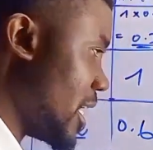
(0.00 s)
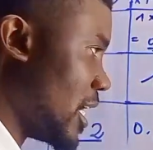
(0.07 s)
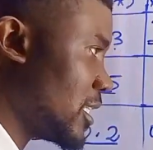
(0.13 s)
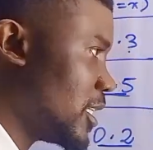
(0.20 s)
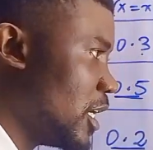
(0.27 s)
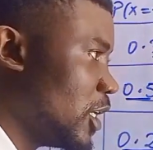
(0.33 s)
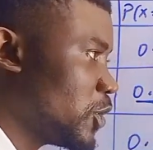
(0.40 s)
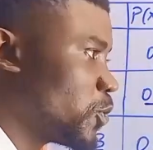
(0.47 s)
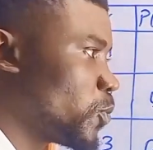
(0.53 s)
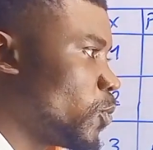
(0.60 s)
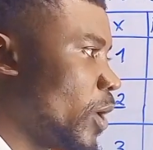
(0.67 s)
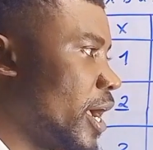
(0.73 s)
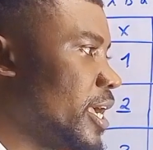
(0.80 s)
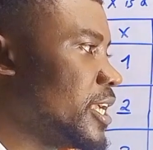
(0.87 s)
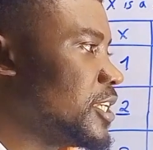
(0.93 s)
that
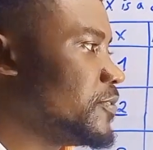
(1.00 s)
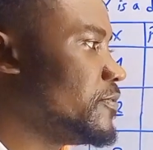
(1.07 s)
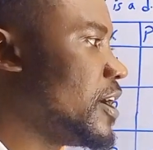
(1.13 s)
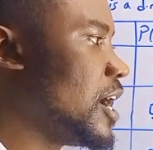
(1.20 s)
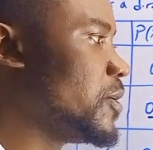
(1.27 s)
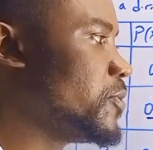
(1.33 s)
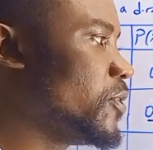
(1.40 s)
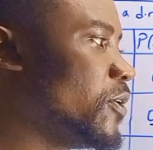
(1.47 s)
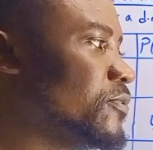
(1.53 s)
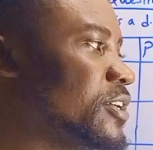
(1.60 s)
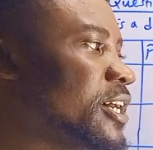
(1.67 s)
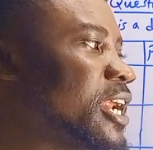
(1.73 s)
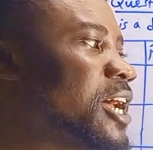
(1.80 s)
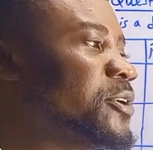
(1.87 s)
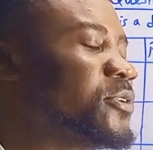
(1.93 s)
square each value of
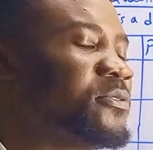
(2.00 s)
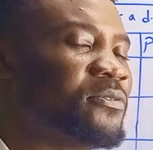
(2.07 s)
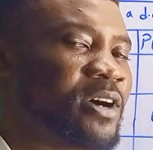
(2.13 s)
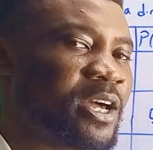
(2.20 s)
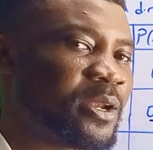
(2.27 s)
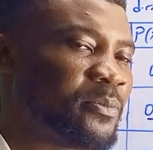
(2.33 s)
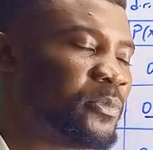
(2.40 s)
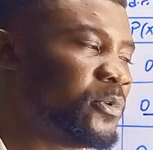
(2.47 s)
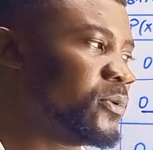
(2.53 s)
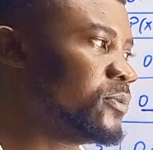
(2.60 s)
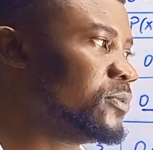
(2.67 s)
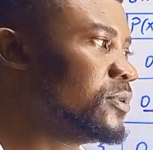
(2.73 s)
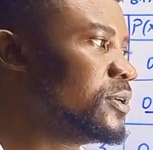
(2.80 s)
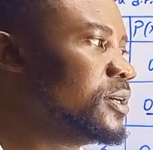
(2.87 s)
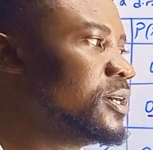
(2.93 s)
the random variable